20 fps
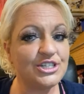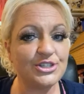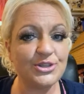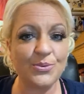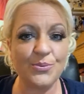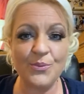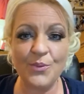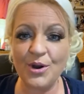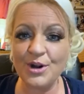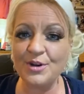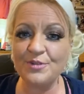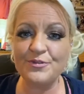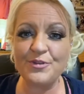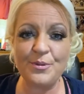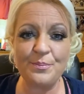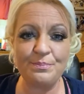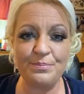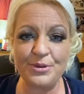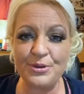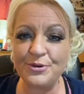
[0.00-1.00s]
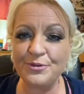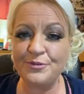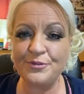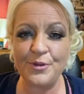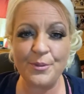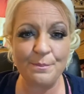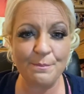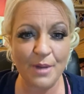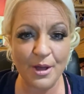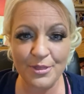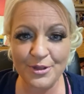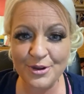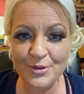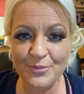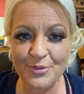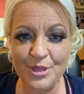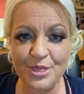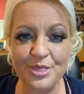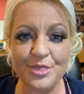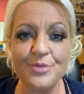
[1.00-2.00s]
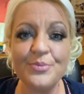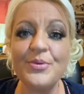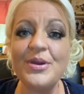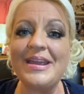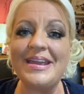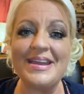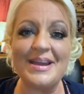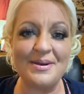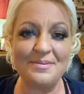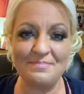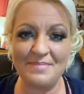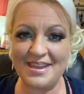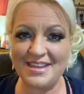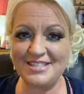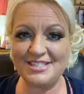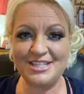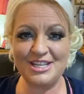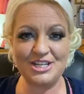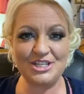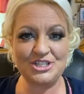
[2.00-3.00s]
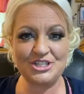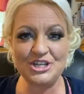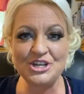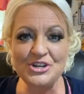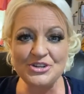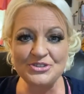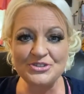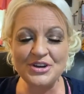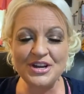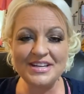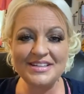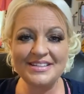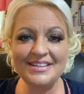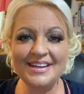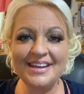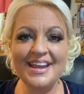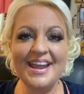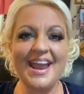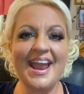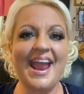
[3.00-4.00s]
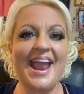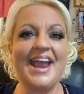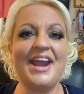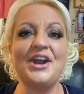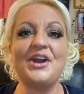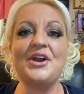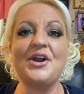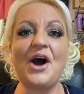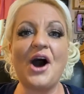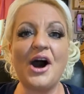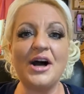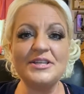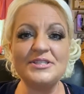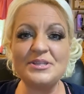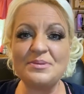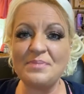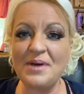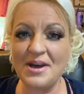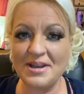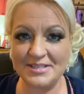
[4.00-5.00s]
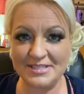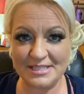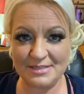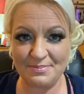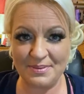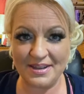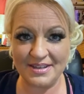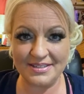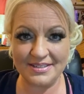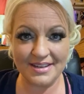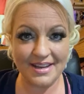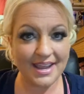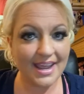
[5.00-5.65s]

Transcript: a wonderful, beautiful mother with 3 amazing children and an awesome husband.